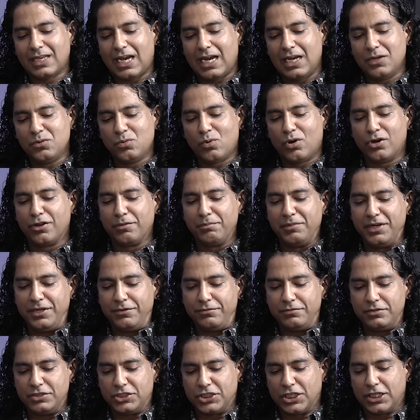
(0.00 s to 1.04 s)
I want to meet
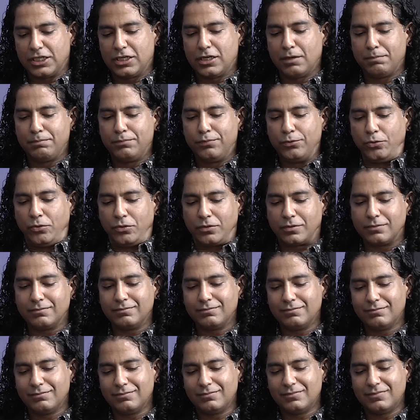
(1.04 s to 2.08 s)
Vijay Kapoor
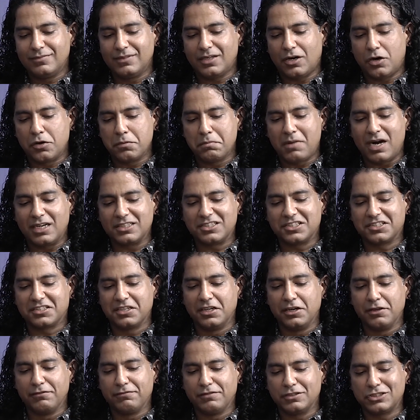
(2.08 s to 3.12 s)
on March
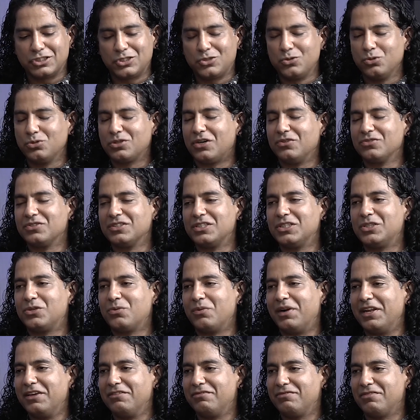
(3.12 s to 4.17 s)
31st,
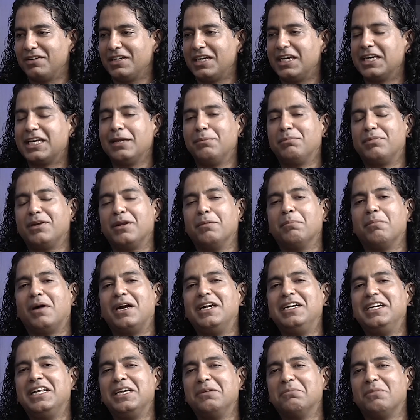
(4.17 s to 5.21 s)
2025. I keep
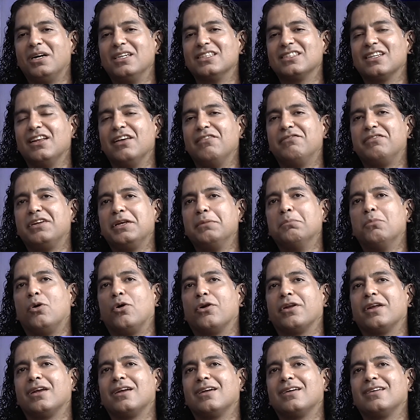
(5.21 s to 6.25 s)
reminding myself every
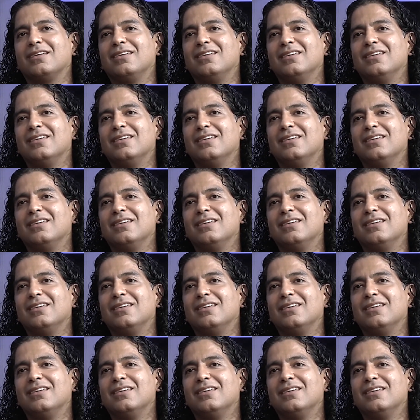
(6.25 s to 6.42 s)
morning,